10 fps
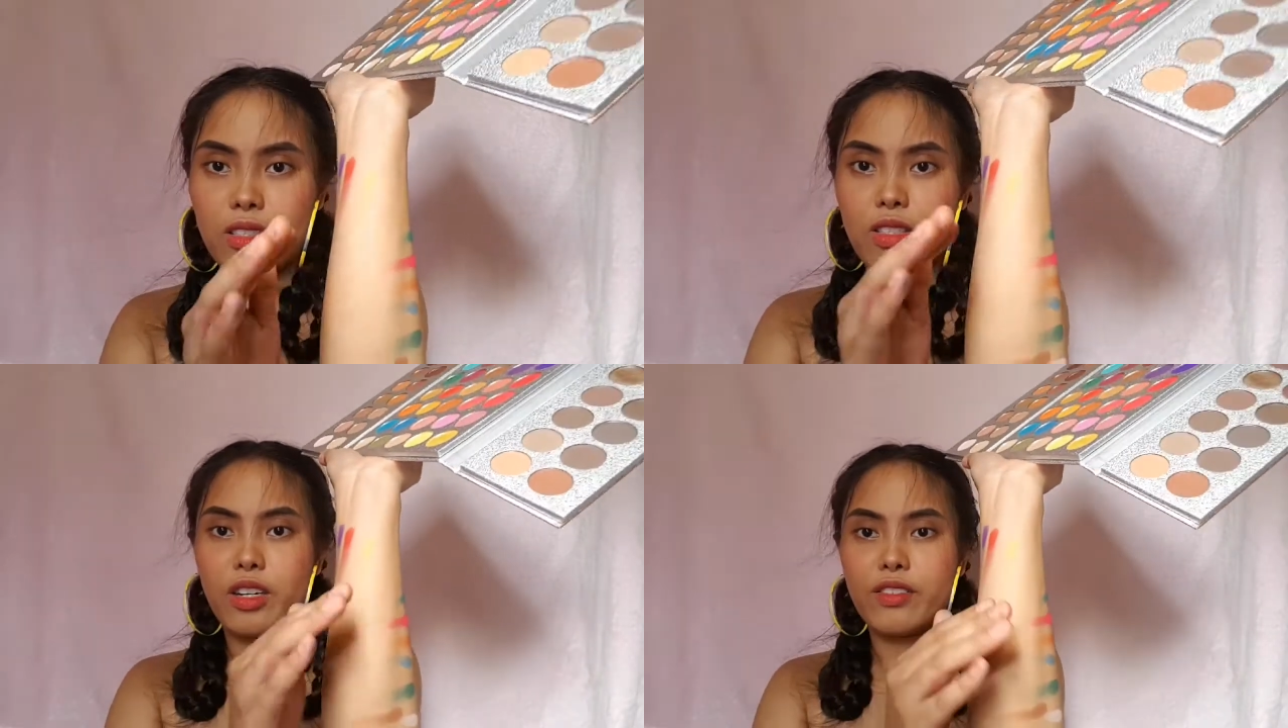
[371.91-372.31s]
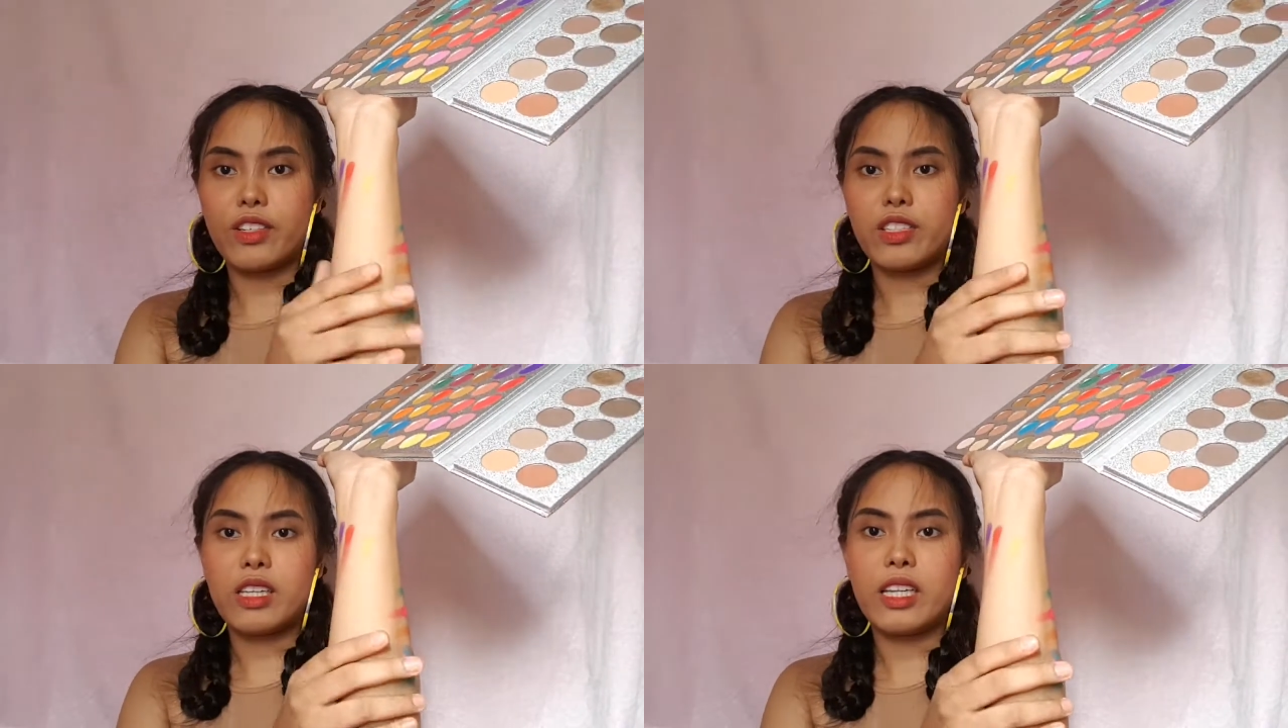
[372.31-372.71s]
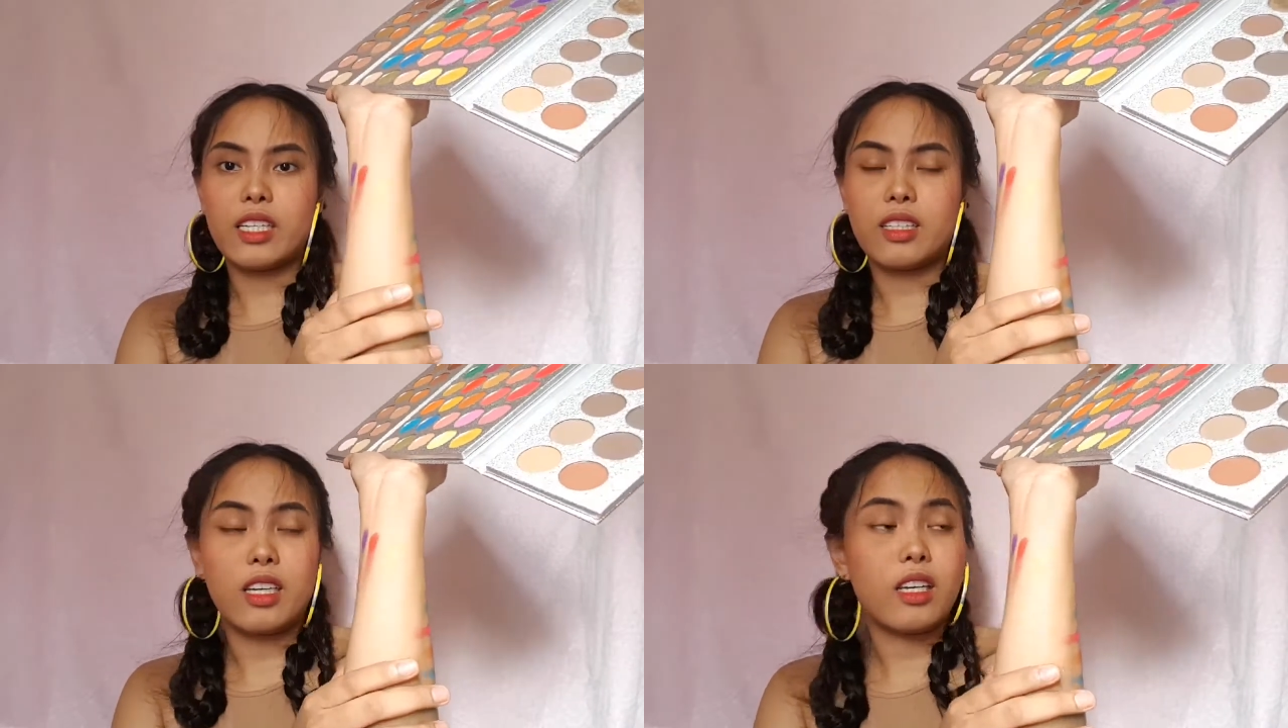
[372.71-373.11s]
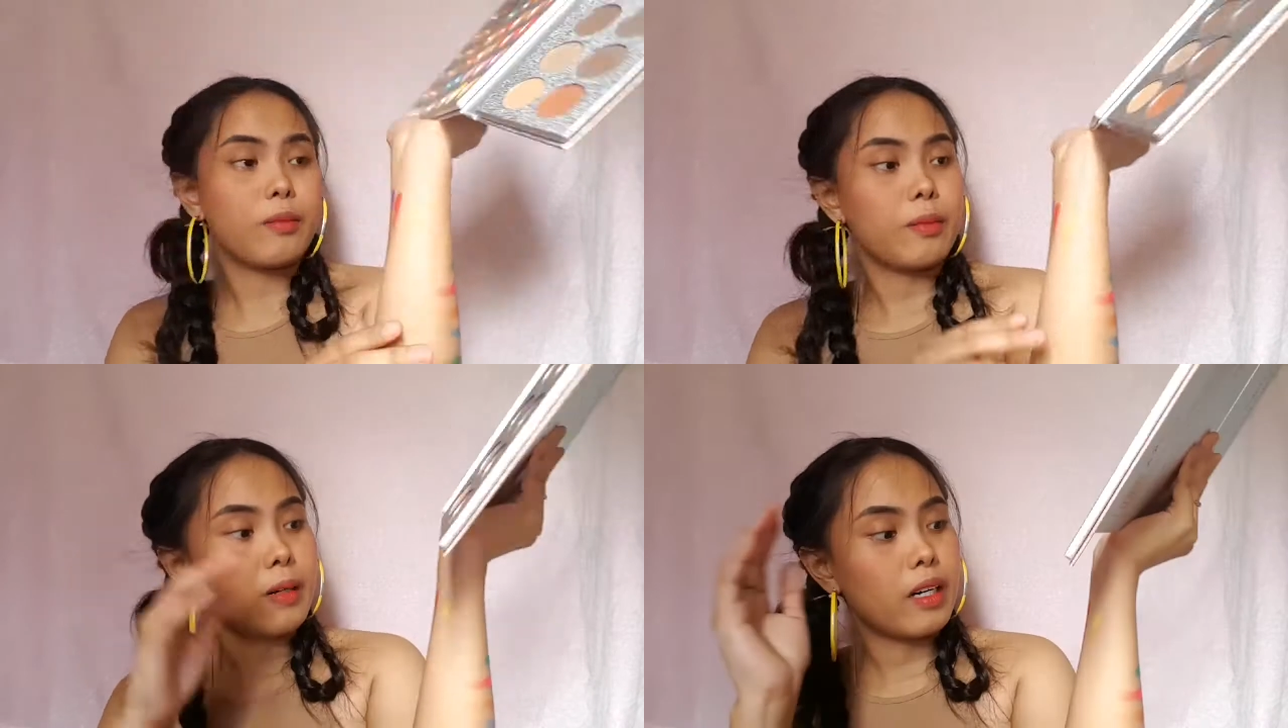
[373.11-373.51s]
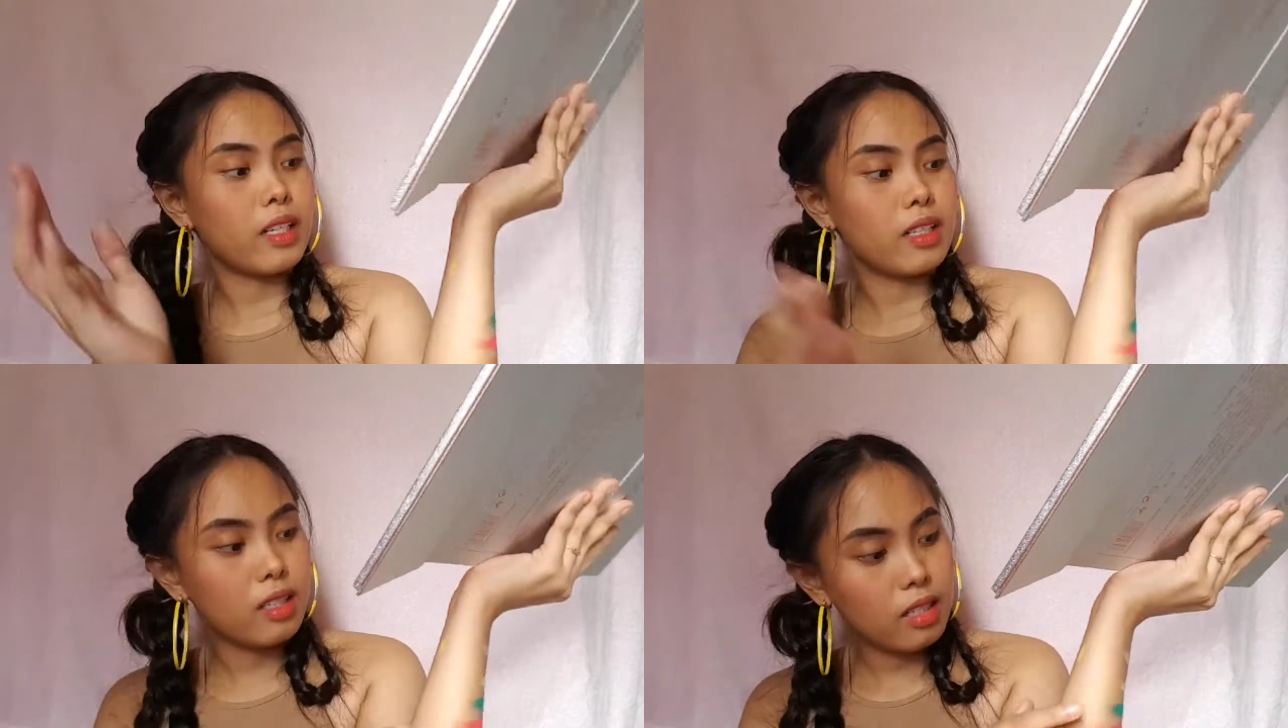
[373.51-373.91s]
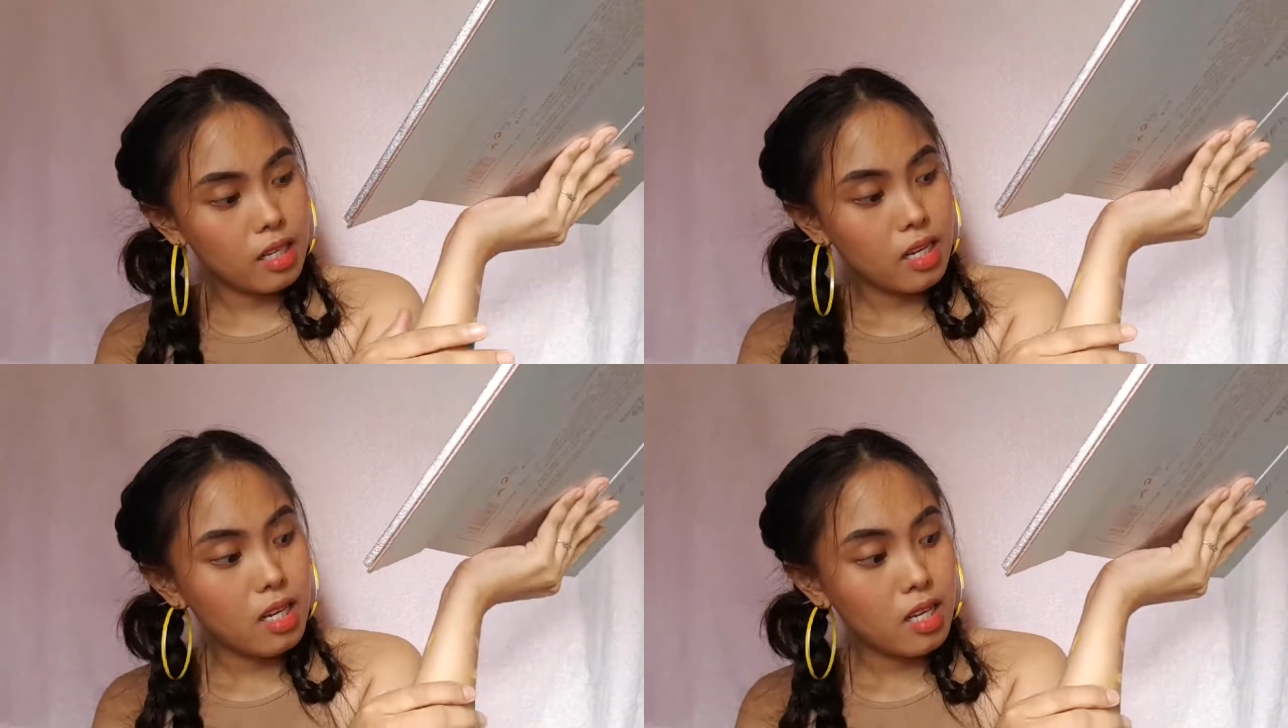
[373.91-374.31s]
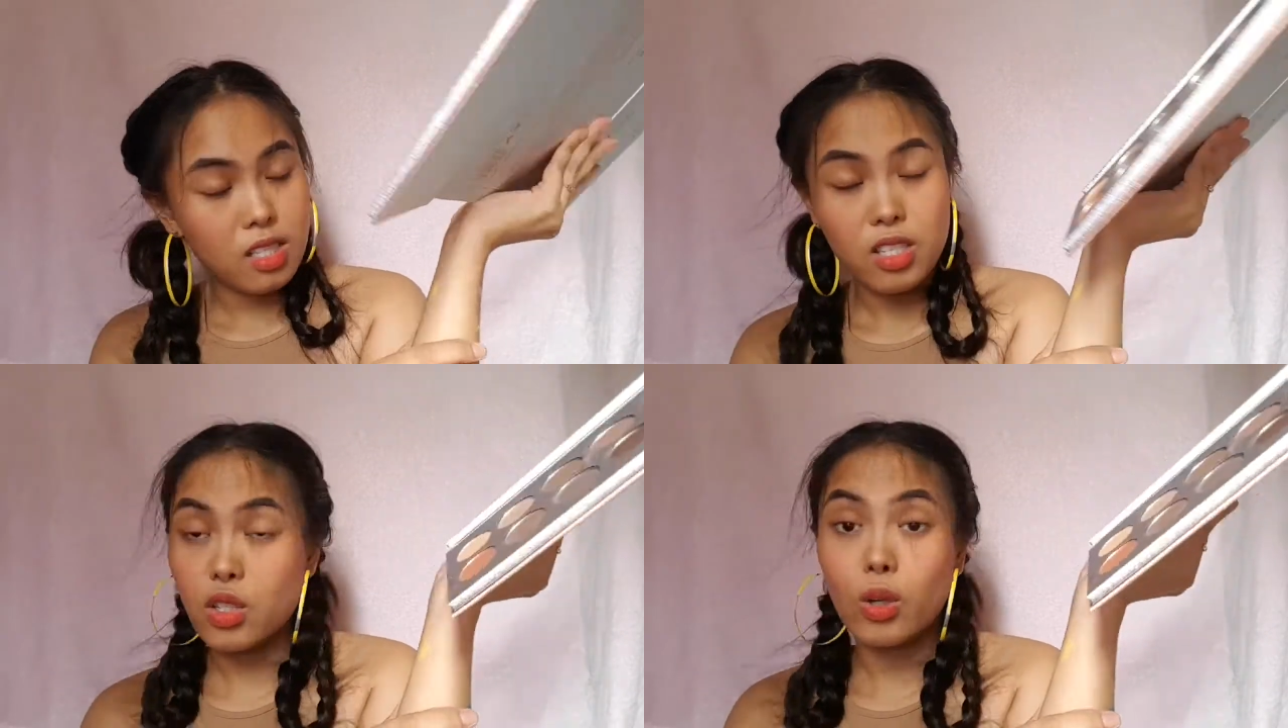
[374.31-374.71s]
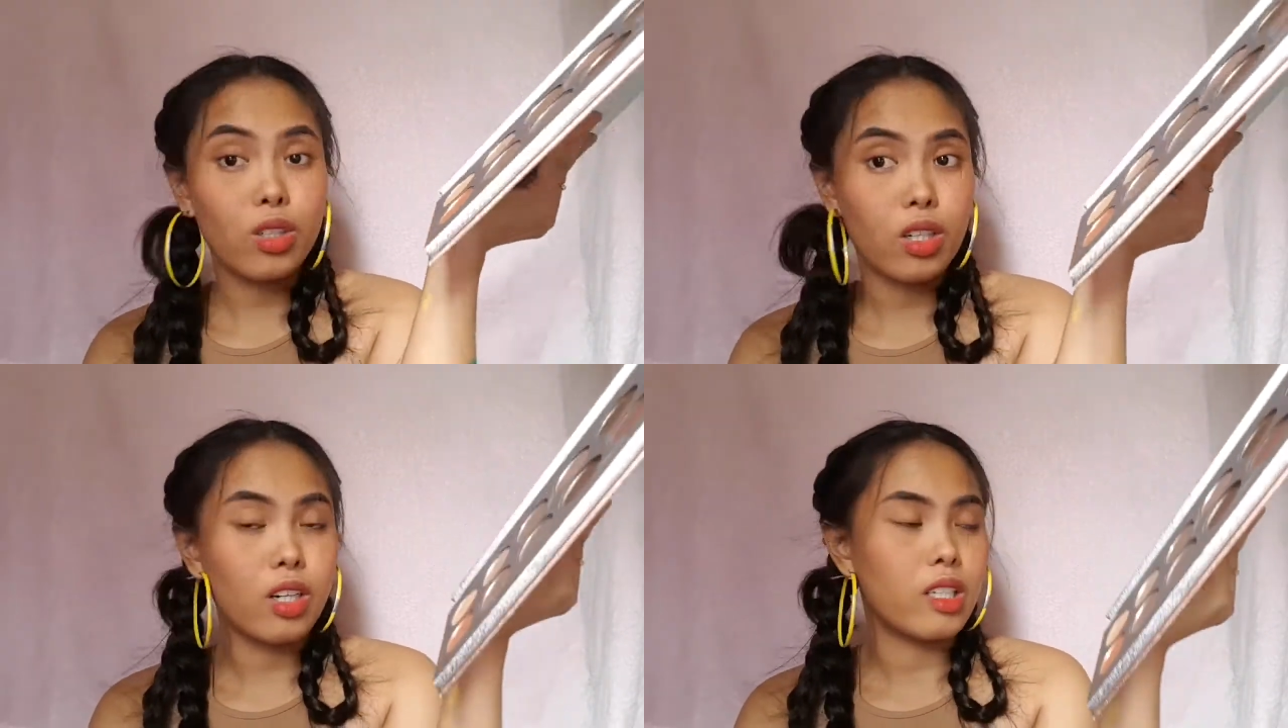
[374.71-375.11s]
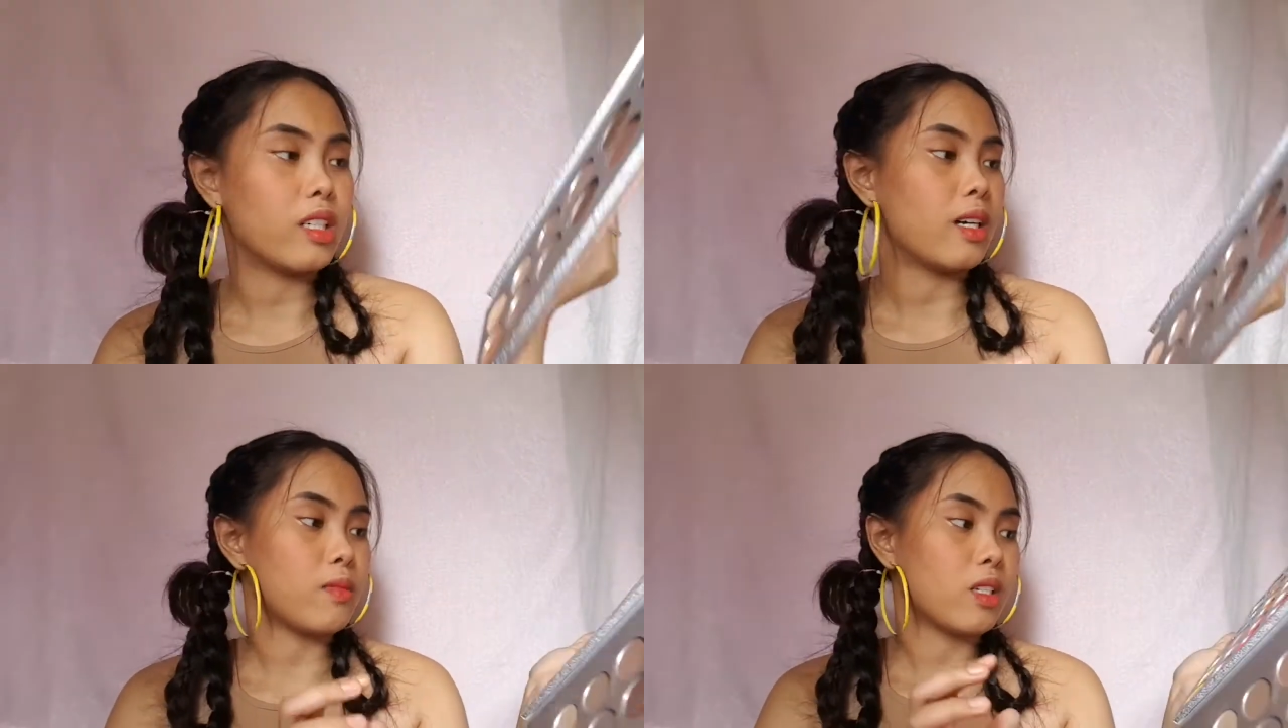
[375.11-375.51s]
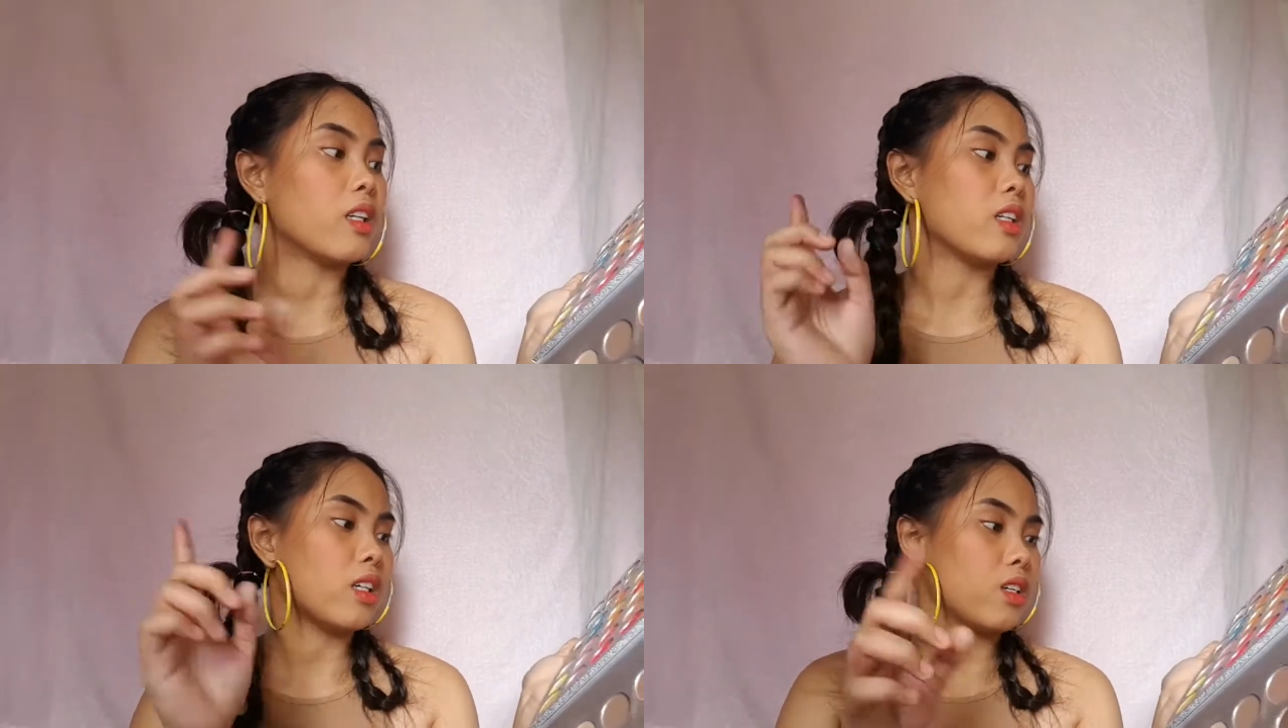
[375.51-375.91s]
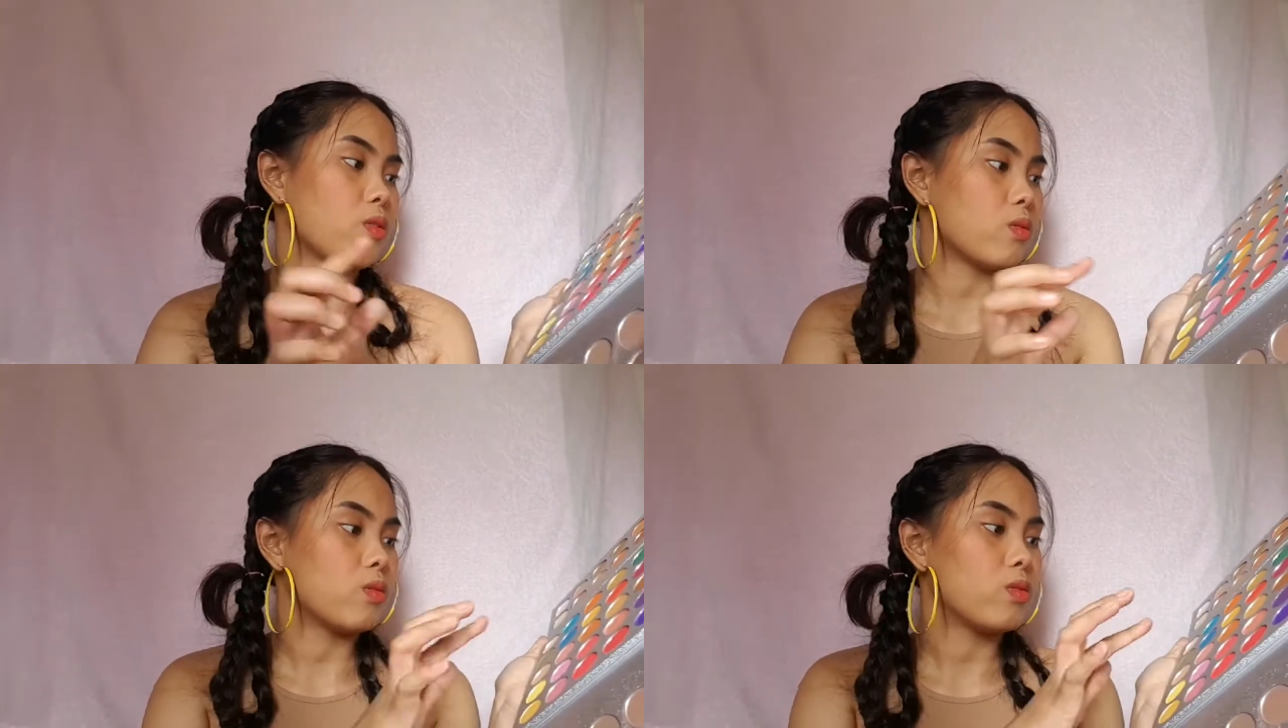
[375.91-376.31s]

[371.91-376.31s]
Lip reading: Sorry for the lighting, but so good. I'm telling you.